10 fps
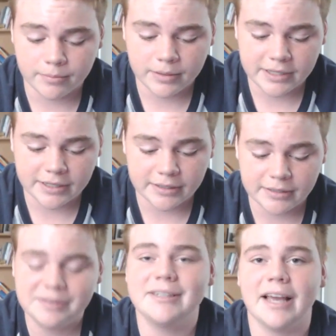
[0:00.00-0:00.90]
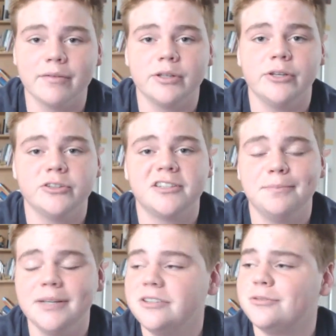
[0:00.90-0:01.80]
He gave a huge
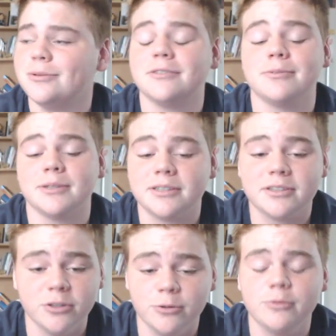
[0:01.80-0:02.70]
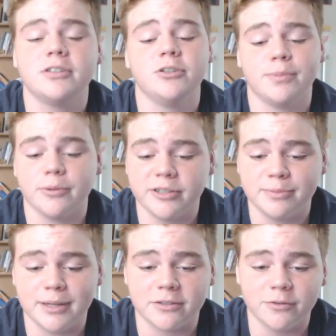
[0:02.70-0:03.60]
speech, which was super
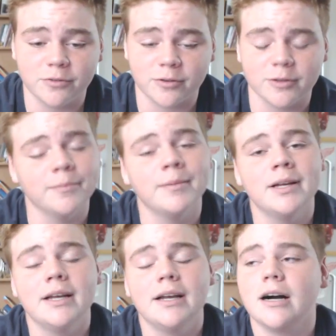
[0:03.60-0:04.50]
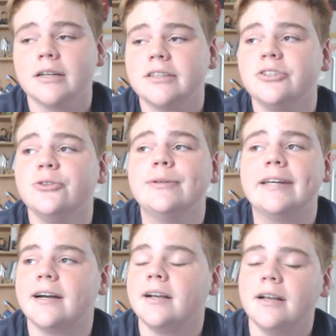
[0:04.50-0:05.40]
respectful for him to do
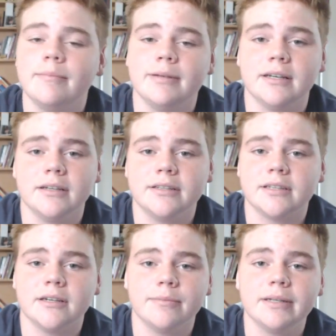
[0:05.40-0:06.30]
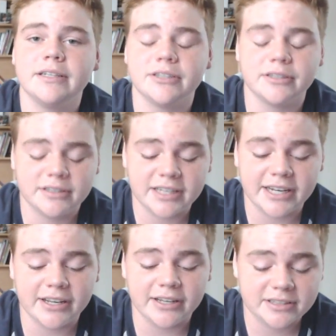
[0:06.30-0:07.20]
that, because he's just
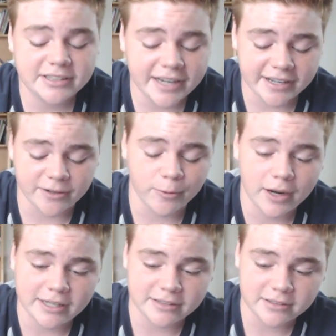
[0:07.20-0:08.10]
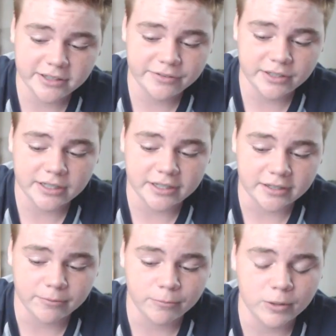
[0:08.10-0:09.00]
stating why he's leaving
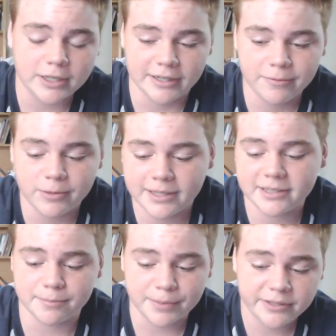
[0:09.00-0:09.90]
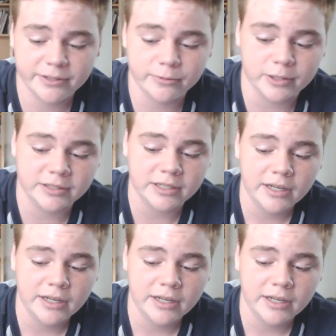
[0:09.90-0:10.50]
and what his opinion was.